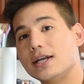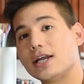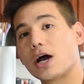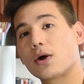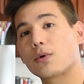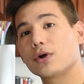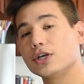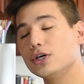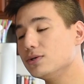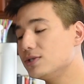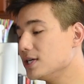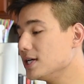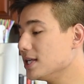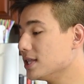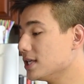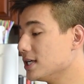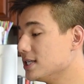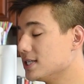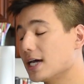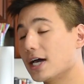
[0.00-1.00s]
Now we're using
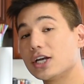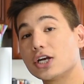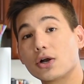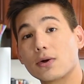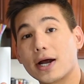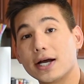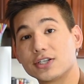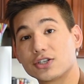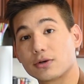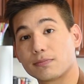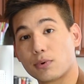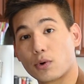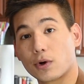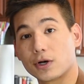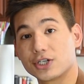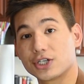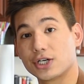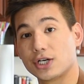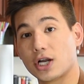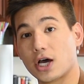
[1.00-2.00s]
the tenderizer
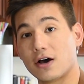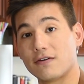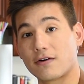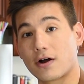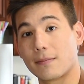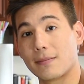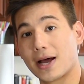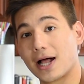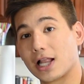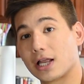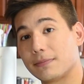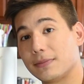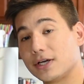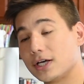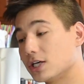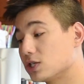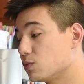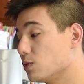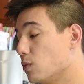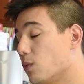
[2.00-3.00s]
portion of our mallet
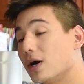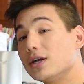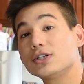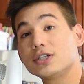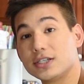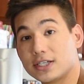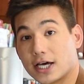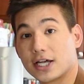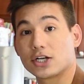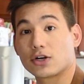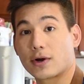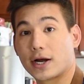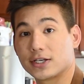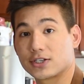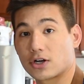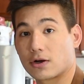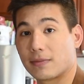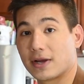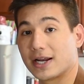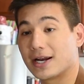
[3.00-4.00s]
because we want to
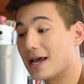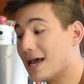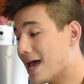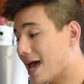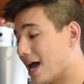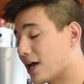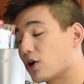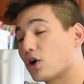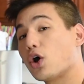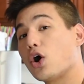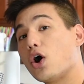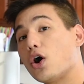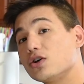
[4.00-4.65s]
tenderize our meat, and it'll